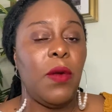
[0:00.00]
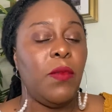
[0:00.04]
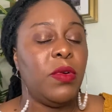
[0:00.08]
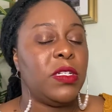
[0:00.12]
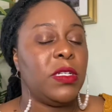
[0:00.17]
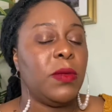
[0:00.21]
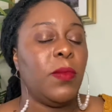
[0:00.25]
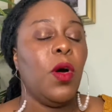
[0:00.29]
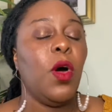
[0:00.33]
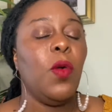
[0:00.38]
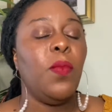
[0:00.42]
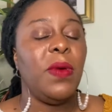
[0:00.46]
which
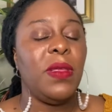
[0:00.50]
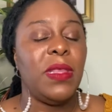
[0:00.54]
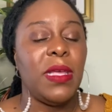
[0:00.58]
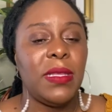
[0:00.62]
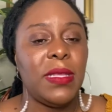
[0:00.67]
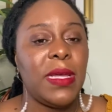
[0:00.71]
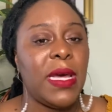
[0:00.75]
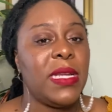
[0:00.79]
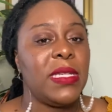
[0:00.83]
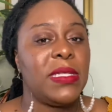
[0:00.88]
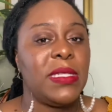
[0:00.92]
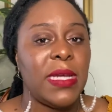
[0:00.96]
I'm hoping
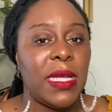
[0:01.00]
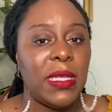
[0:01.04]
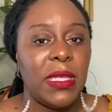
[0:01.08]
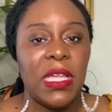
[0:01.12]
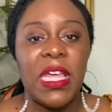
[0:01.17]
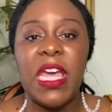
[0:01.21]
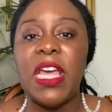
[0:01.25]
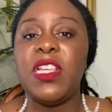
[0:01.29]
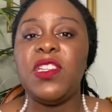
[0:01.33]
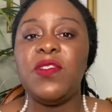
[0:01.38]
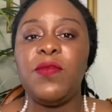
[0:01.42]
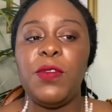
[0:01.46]
that is not the
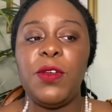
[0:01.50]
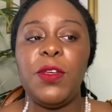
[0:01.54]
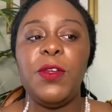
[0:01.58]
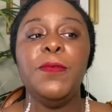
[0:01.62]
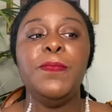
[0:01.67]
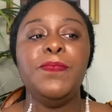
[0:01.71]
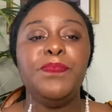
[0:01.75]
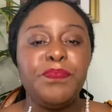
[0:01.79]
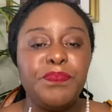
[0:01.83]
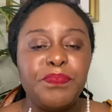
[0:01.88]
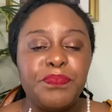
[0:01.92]
case for you.